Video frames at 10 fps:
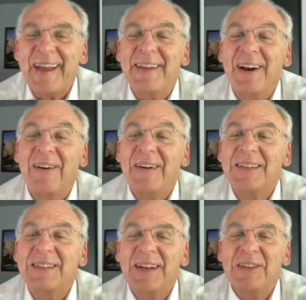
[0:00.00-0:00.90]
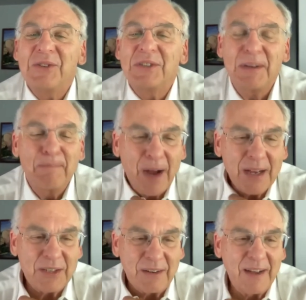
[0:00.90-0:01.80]
it's an interesting
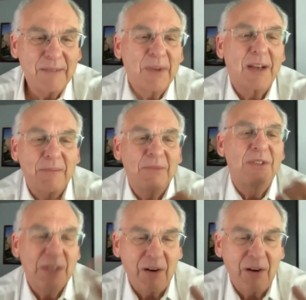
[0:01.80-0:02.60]
puzzle, and becomes,